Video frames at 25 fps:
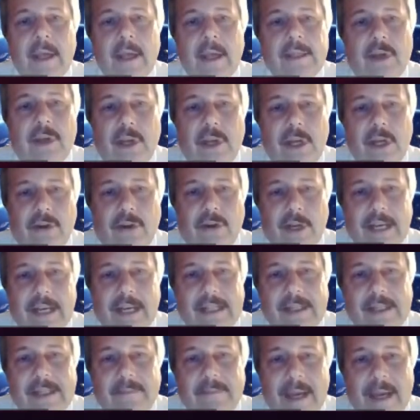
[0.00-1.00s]
So in
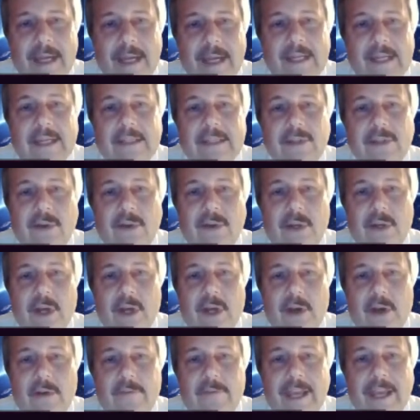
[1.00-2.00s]
condensed matter, as you
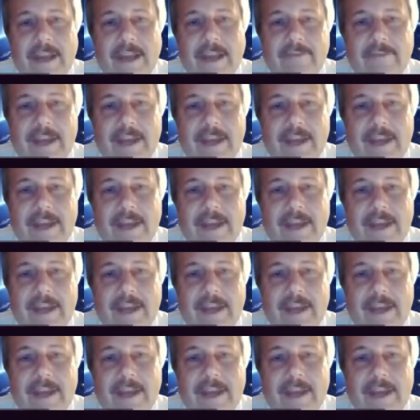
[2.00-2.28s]
all know, we have